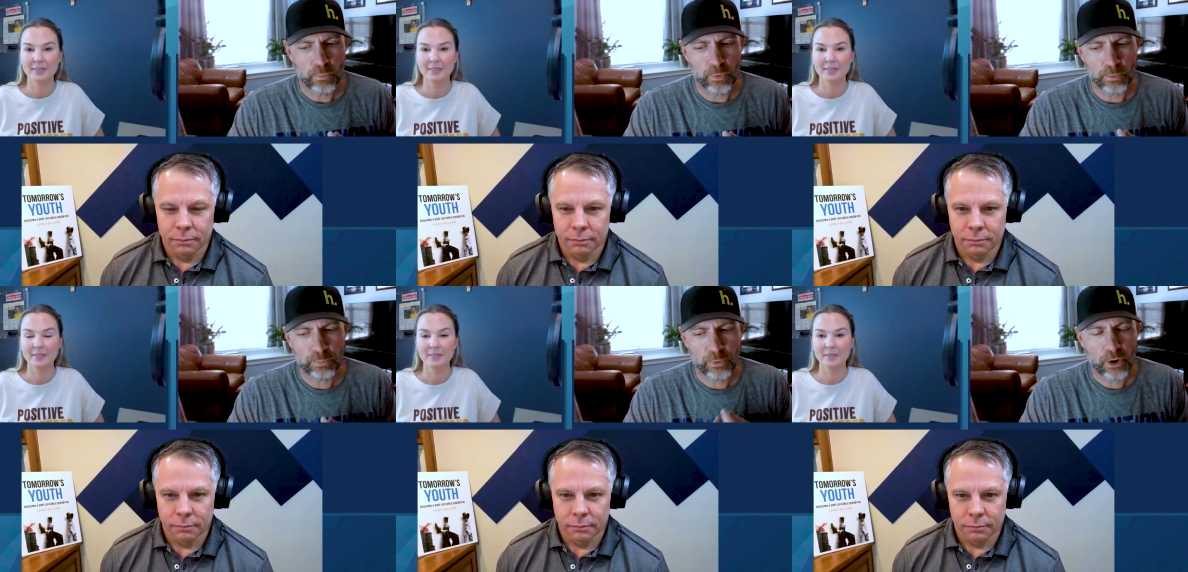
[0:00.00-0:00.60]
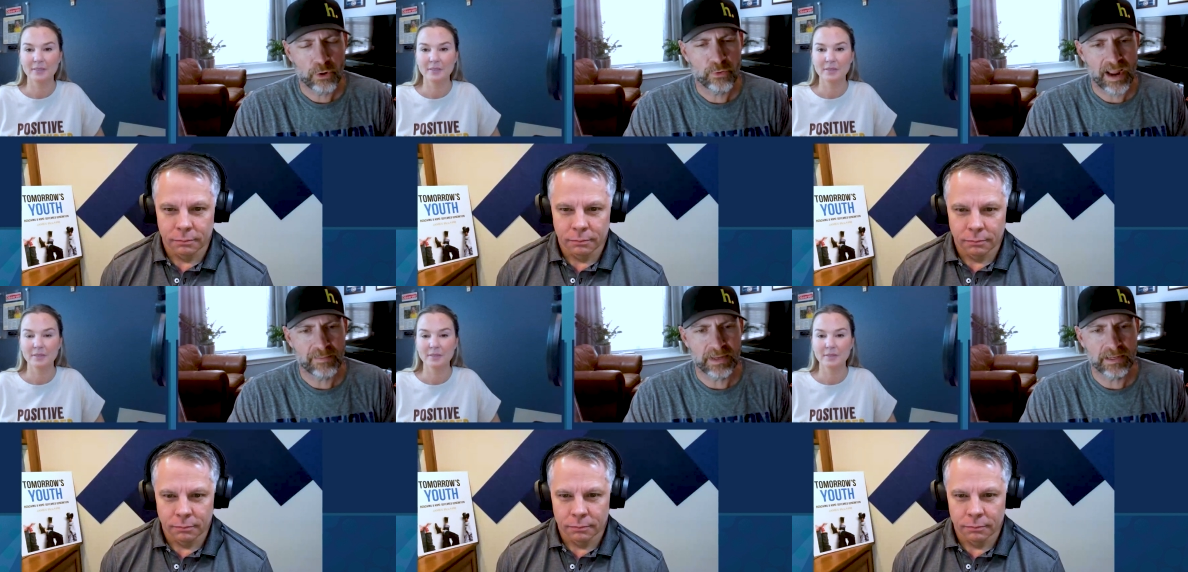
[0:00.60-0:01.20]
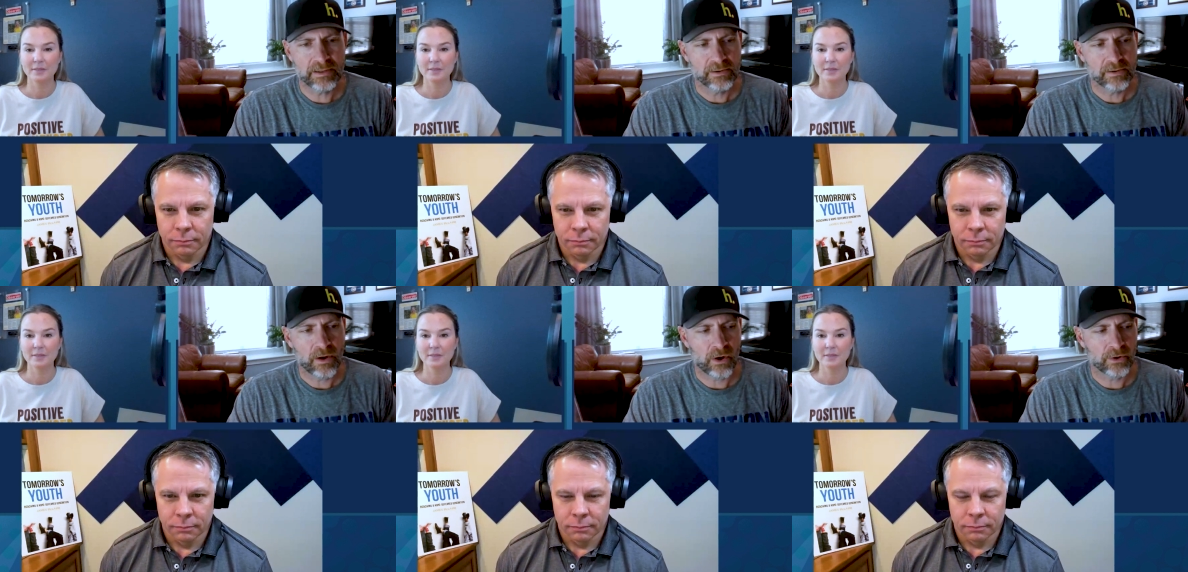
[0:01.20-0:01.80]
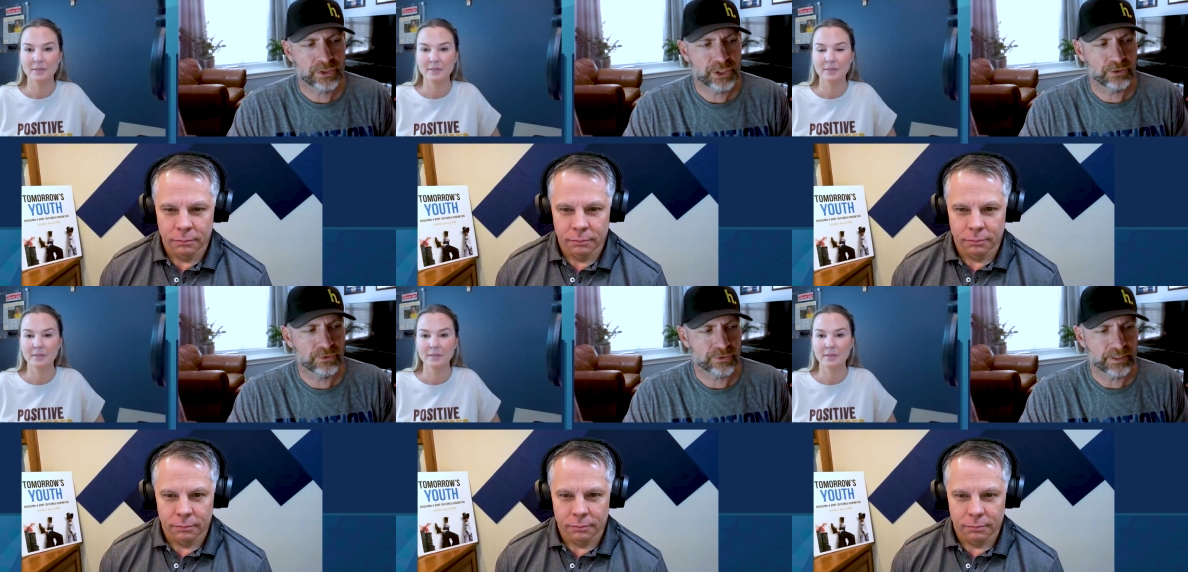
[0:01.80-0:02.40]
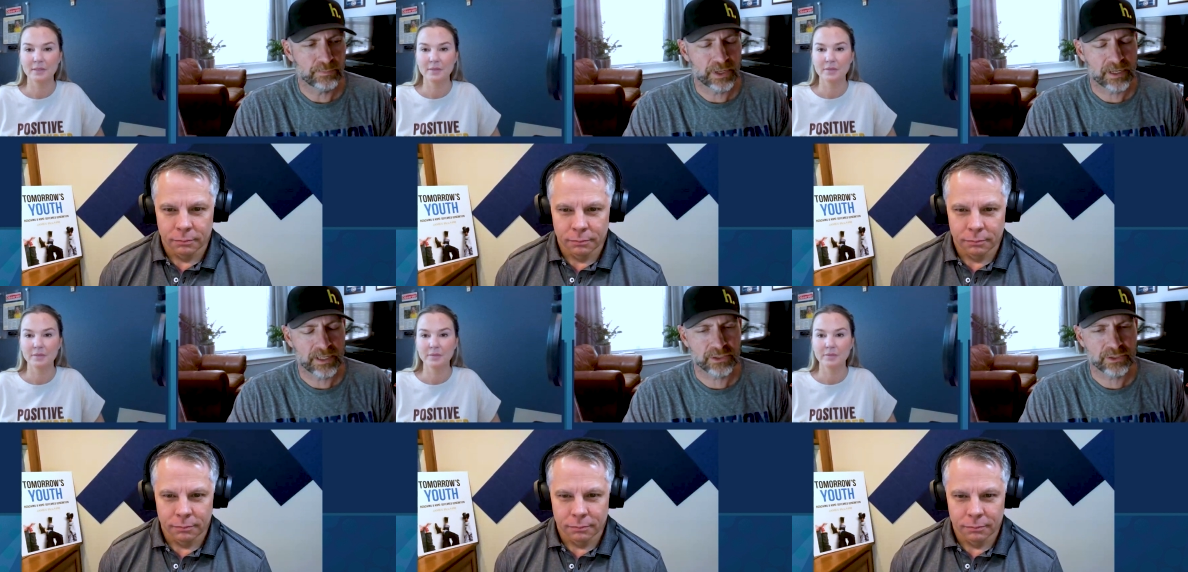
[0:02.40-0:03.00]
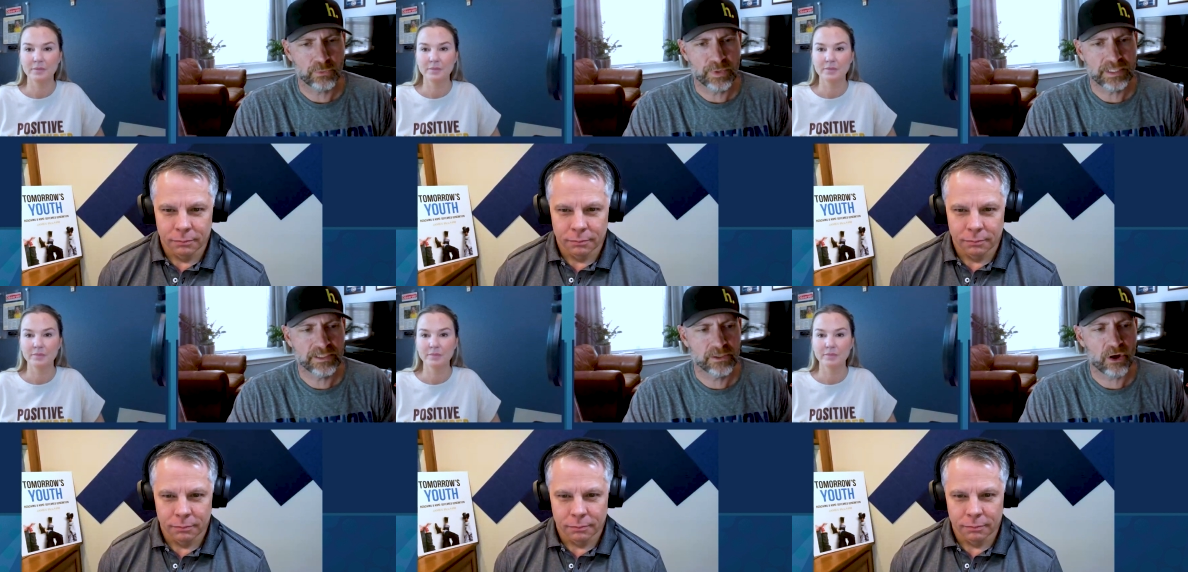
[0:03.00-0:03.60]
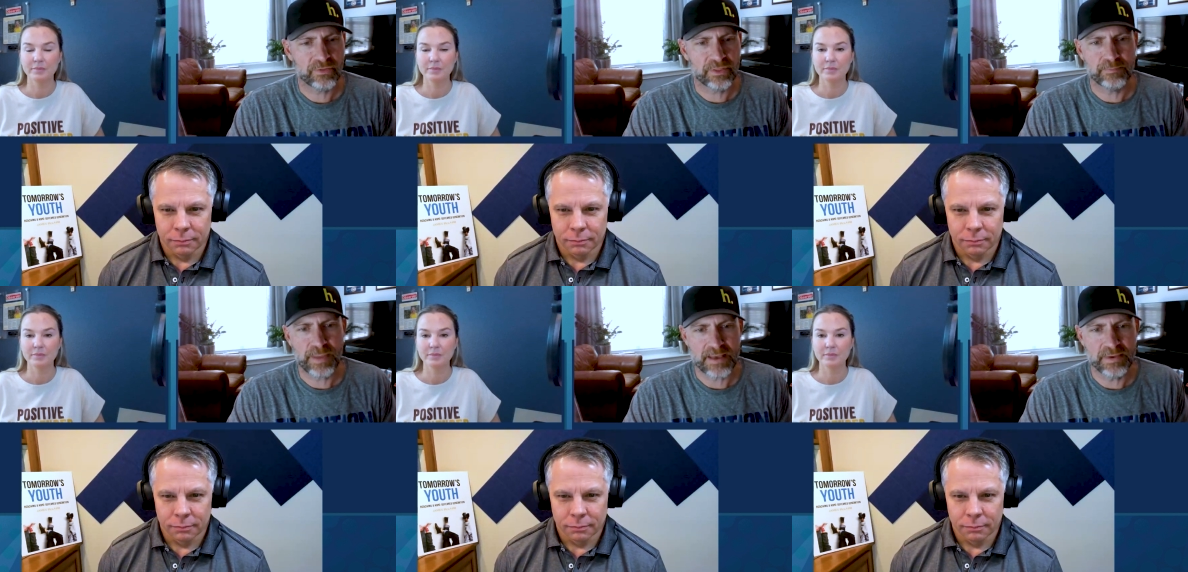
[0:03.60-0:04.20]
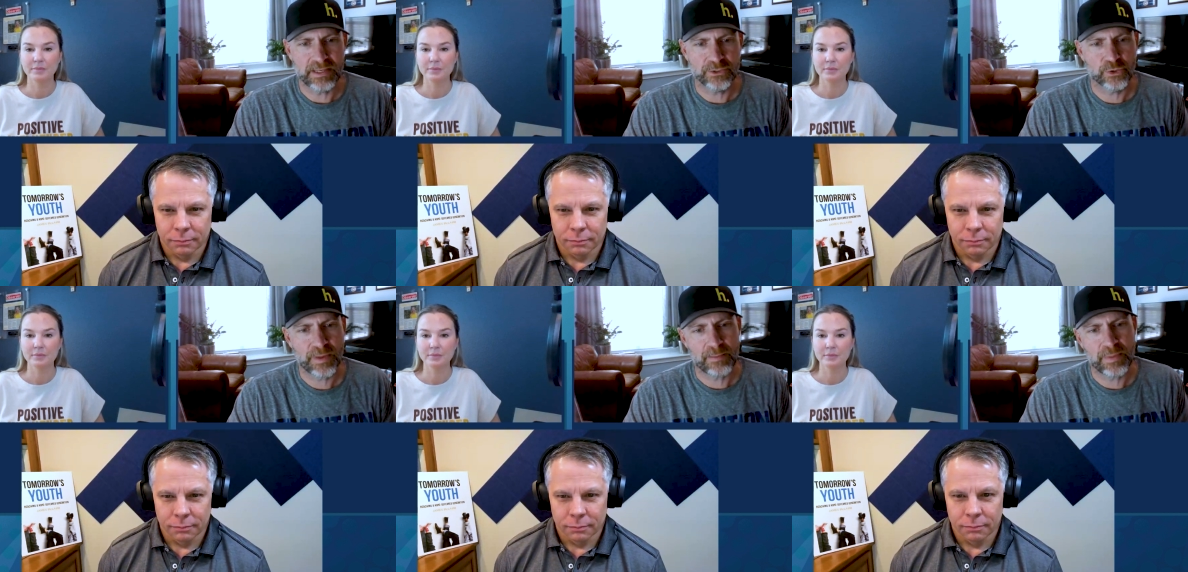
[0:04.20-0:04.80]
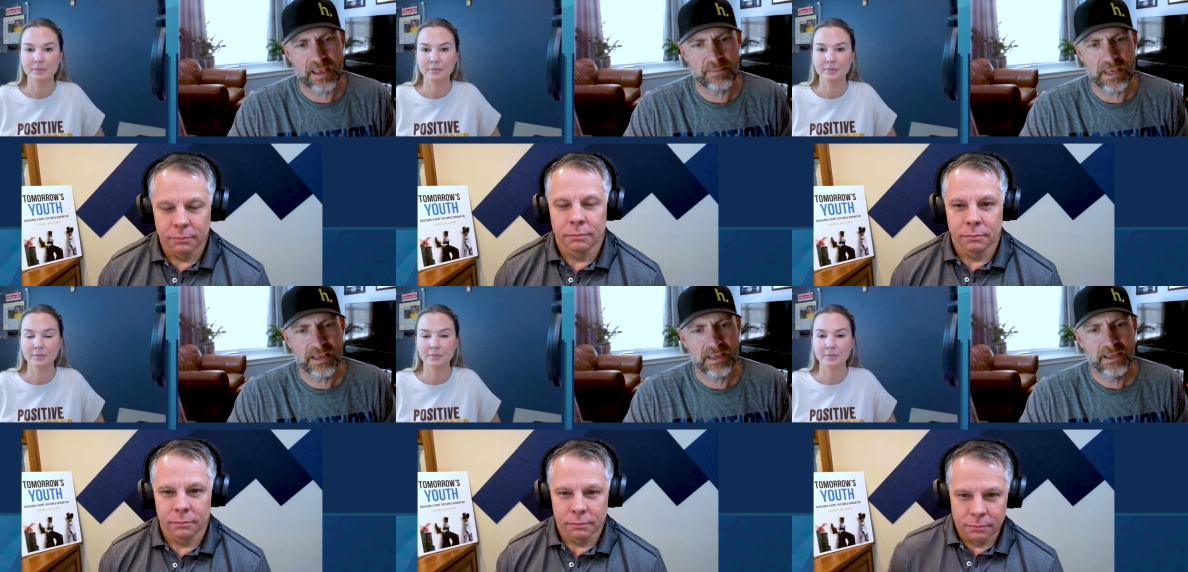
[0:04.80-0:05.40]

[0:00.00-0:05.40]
Speaker 1: we're programming our children because we call them babies. You're my baby.